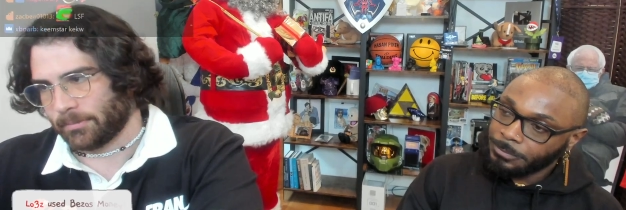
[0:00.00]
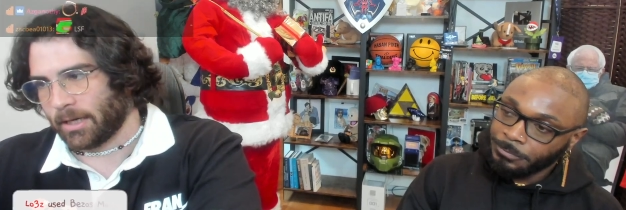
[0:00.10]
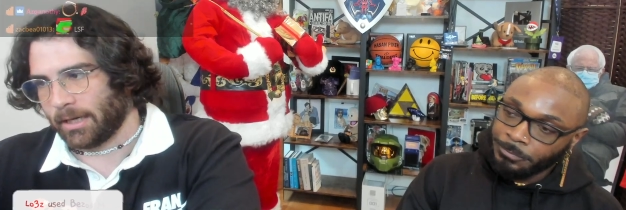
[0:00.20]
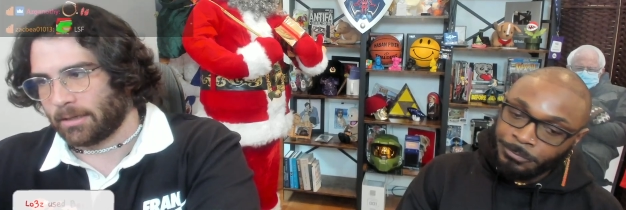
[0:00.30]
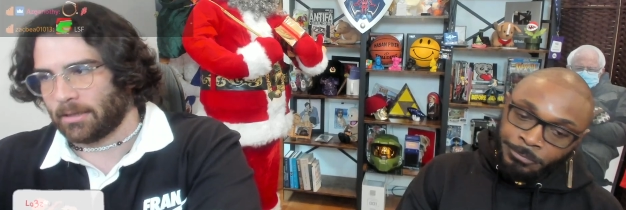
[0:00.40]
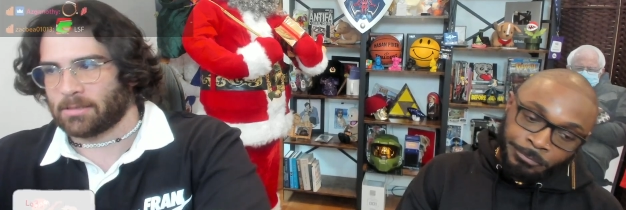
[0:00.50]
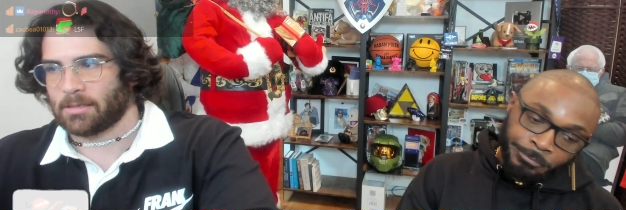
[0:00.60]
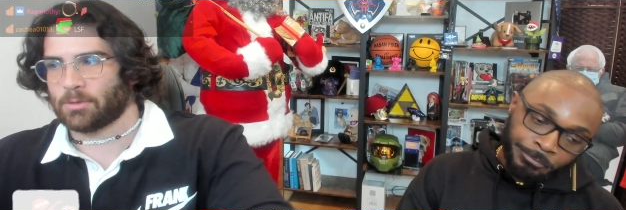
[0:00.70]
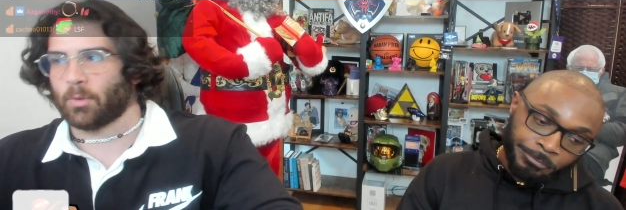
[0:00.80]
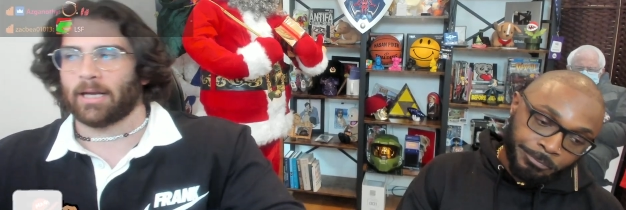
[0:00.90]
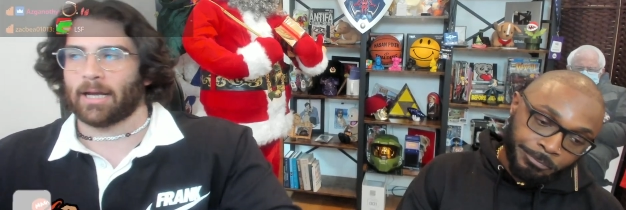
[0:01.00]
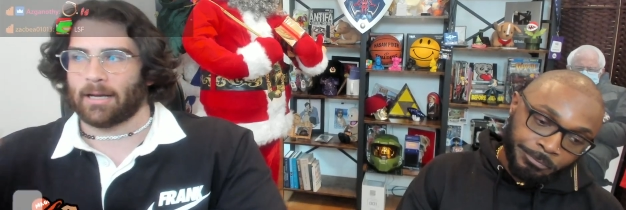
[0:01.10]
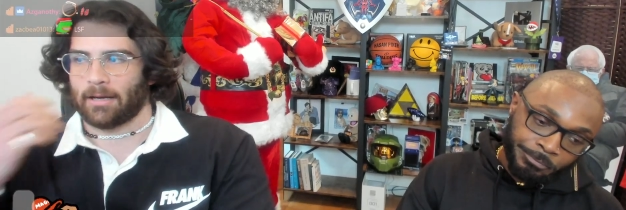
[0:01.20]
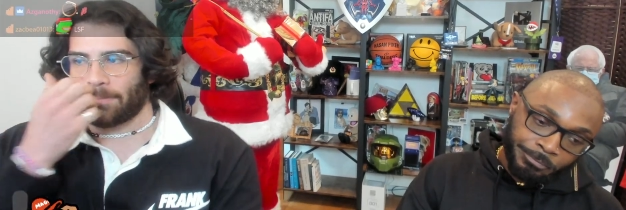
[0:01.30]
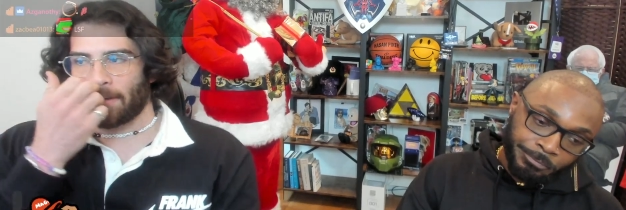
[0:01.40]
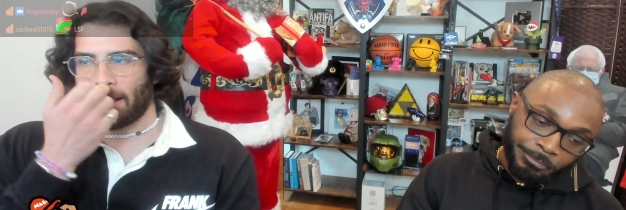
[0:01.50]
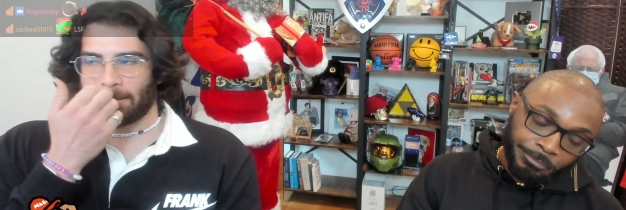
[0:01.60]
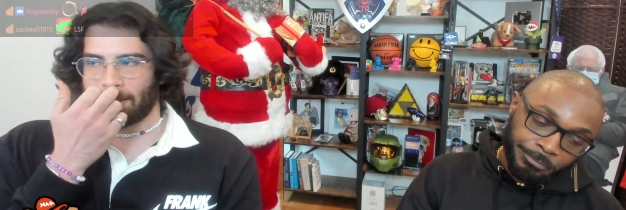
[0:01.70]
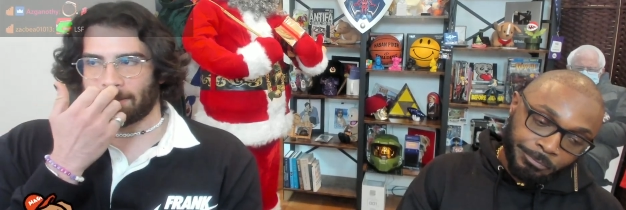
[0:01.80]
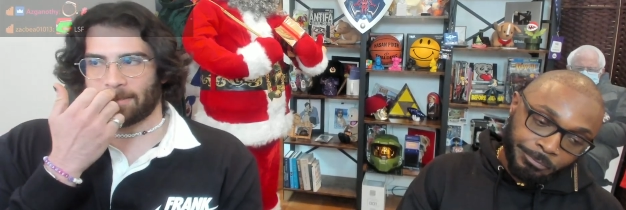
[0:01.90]
Speaker 1: Like it's it's white identity
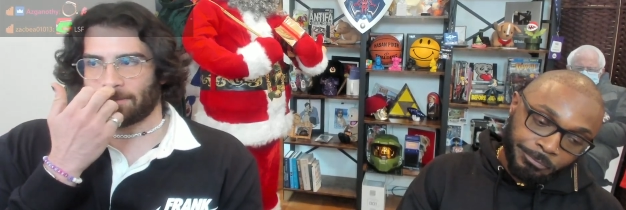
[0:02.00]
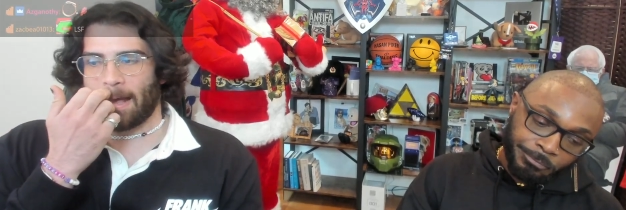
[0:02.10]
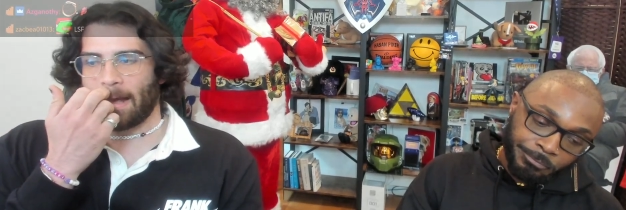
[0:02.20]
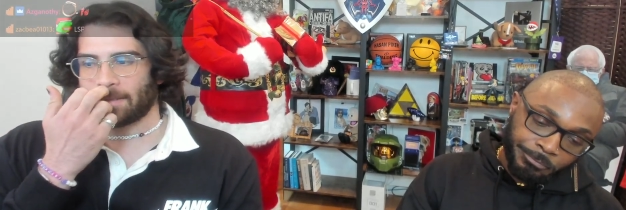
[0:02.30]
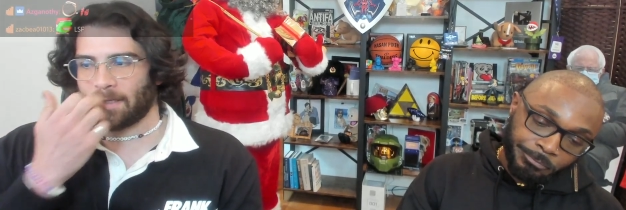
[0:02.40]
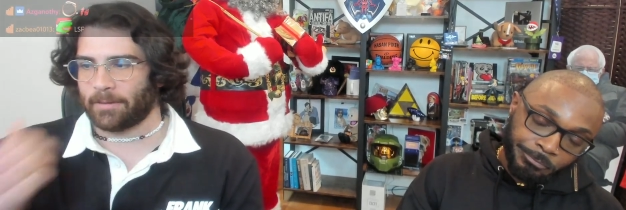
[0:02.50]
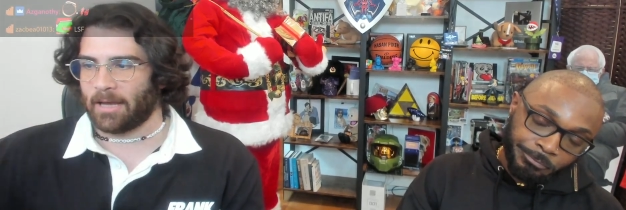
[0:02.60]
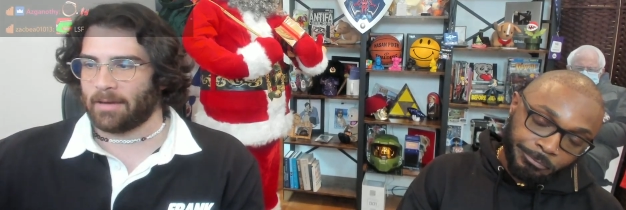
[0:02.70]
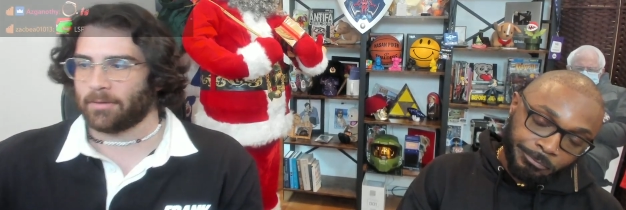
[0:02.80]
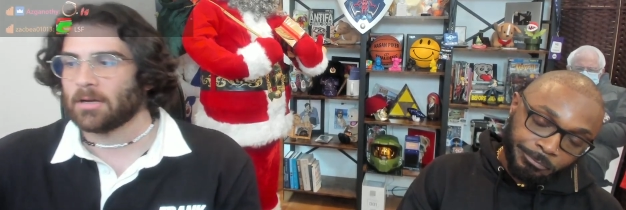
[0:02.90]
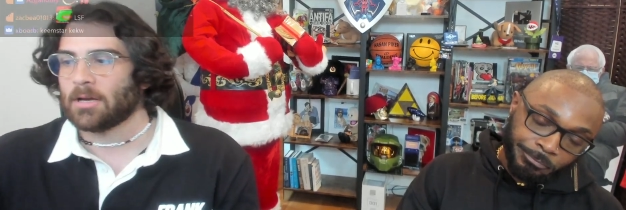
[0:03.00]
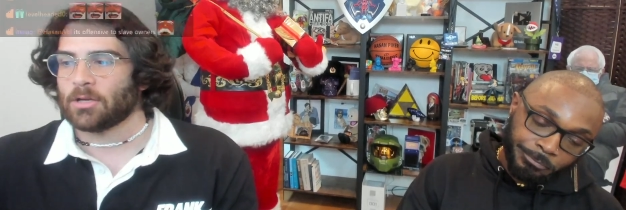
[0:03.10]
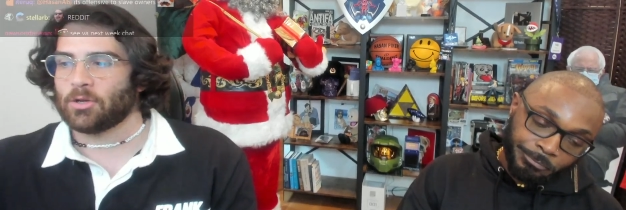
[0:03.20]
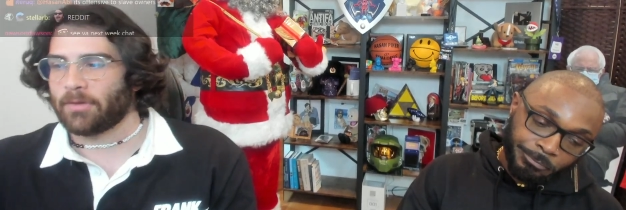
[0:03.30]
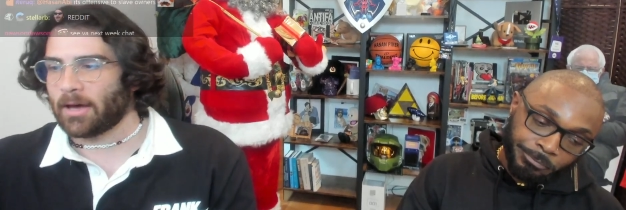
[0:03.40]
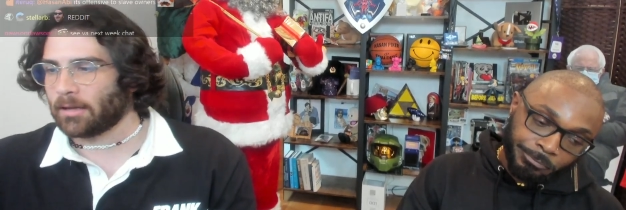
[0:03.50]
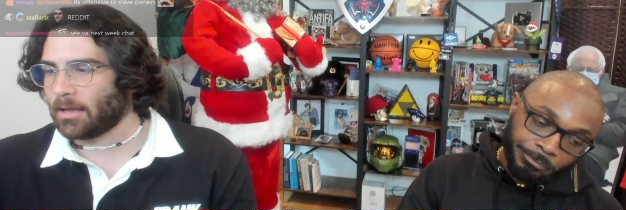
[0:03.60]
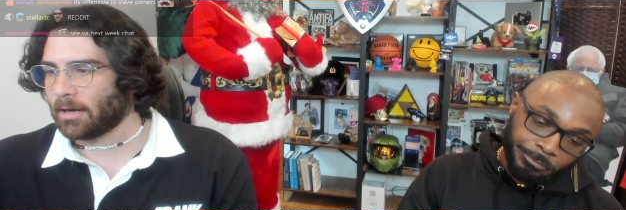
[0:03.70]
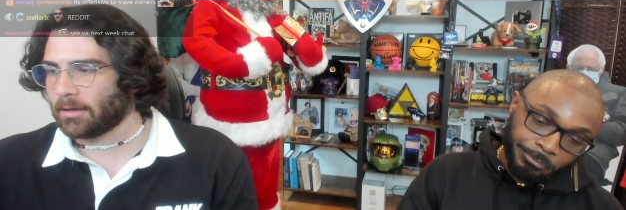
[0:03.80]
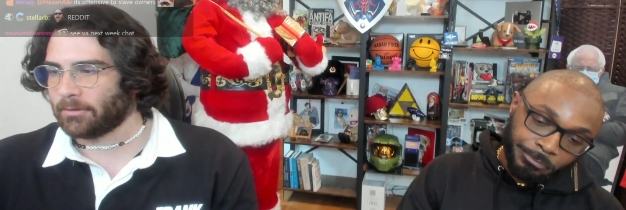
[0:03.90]
politics. It's reactionary behavior. You've had a
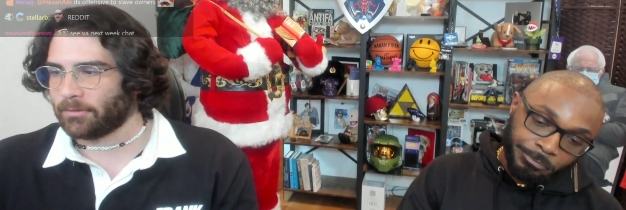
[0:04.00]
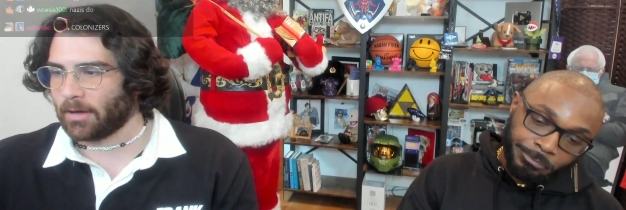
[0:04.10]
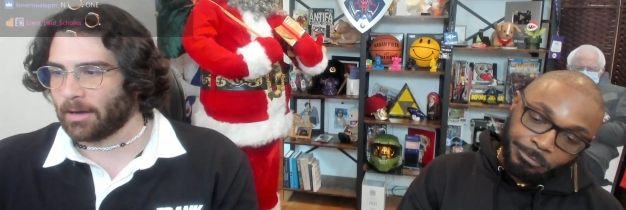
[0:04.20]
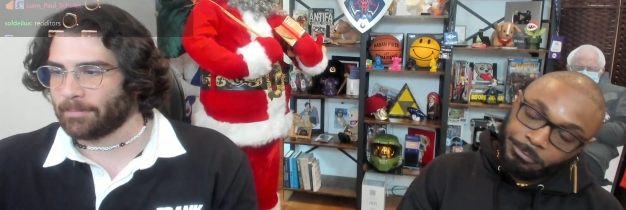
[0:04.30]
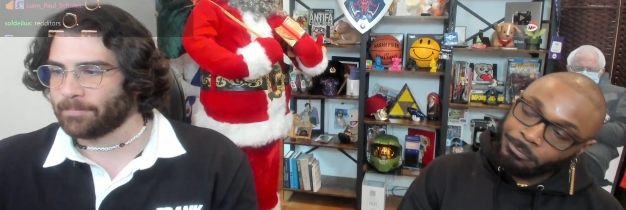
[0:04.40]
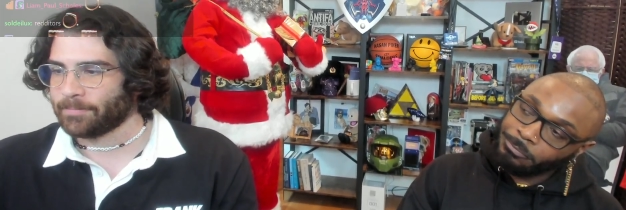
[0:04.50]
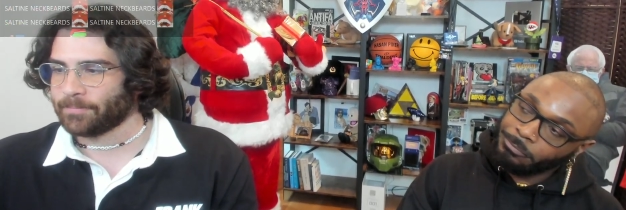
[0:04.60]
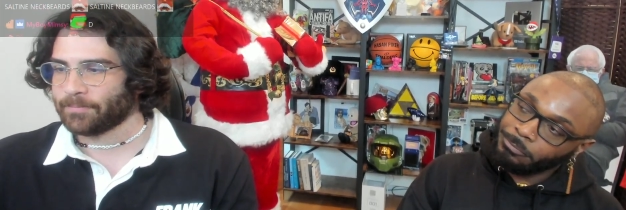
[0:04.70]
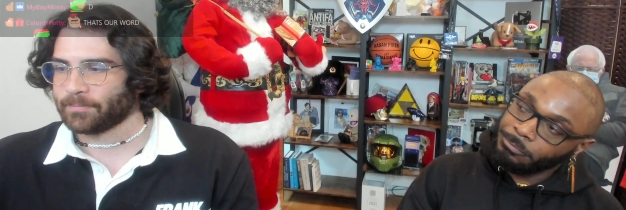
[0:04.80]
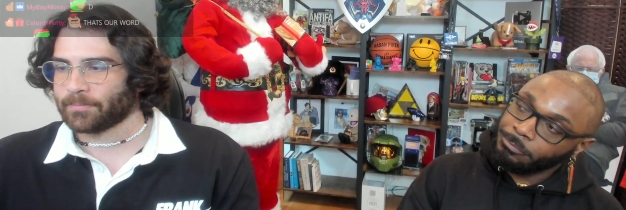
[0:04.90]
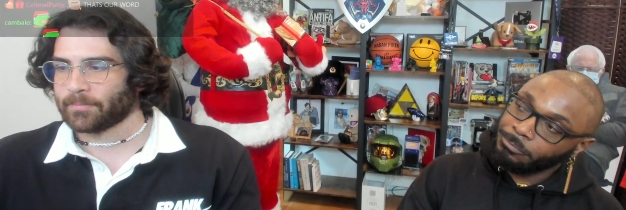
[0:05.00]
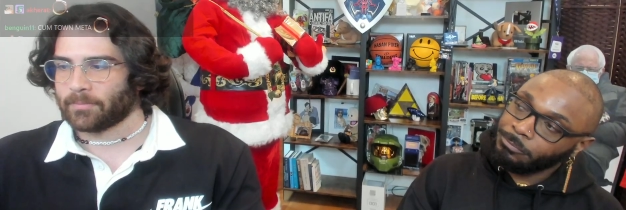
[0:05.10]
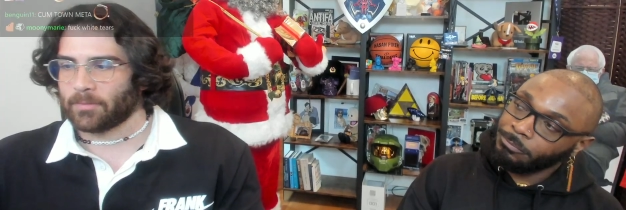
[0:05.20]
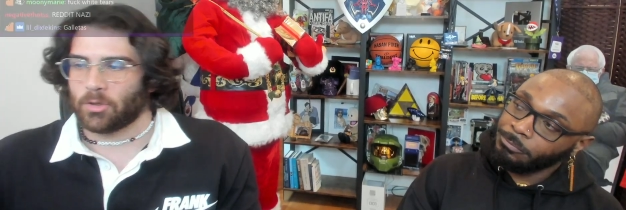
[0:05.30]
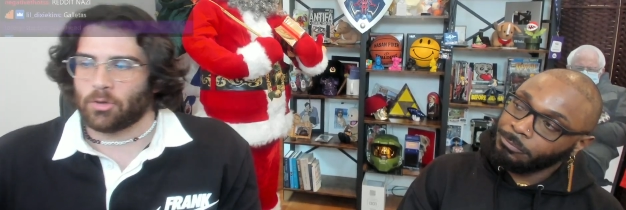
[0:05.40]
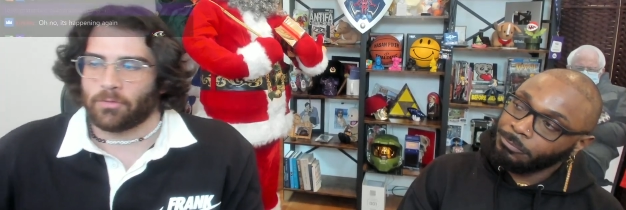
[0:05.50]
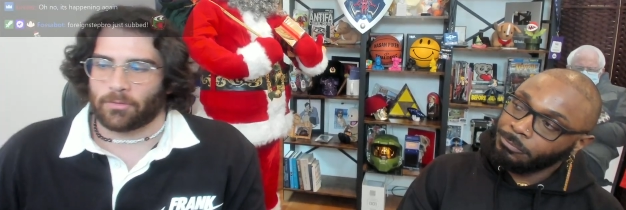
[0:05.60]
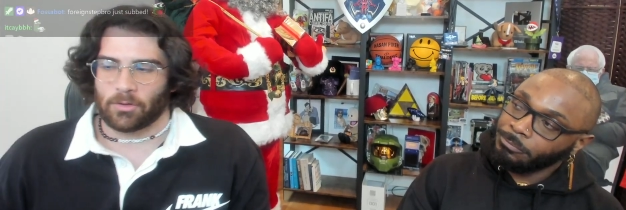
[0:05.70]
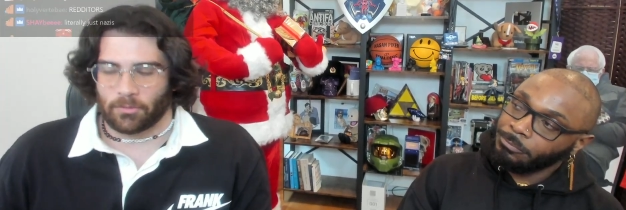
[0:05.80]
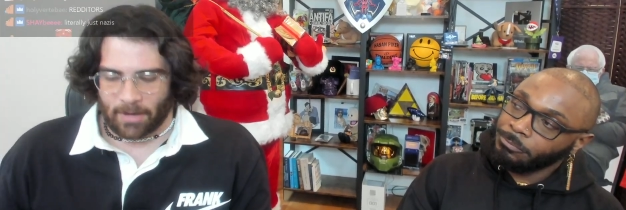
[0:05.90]
lot of um,
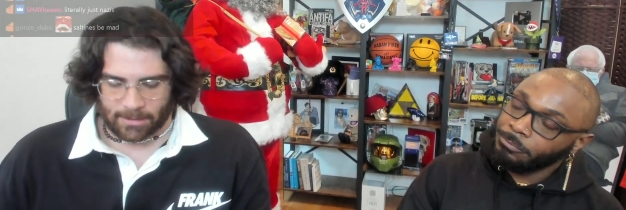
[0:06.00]
you've you've had